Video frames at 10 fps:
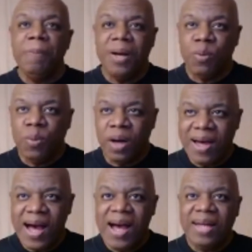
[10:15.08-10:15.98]
But what
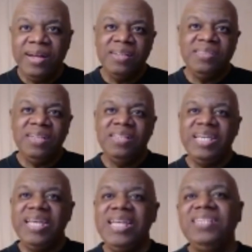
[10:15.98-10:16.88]
God does
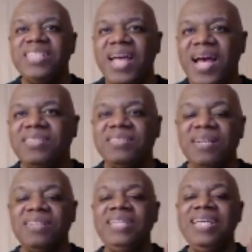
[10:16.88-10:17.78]
is he tests
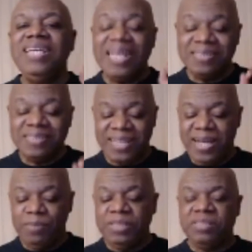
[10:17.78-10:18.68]
us. He
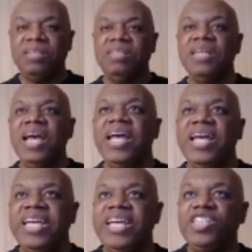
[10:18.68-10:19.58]
examines us.
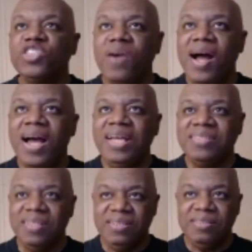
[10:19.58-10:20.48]
He
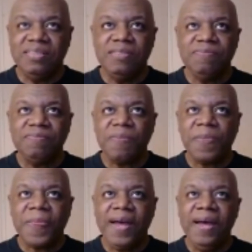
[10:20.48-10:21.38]
tries us.
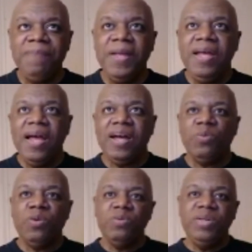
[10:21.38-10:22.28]
Okay. And
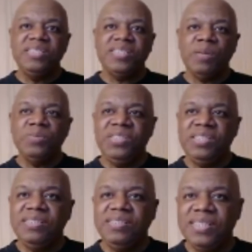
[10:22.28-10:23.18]
I want to read Psalm
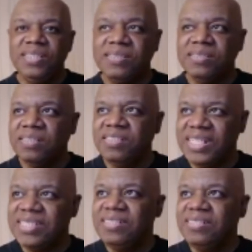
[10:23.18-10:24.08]
sixty-six,
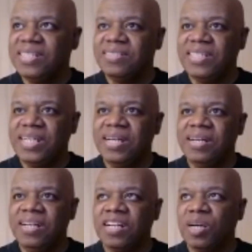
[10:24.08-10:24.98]
sixty-six
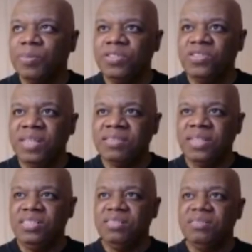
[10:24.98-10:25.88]
ten in a couple of
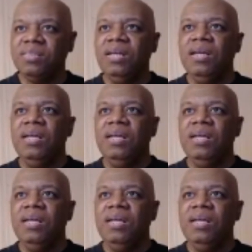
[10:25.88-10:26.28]
translations.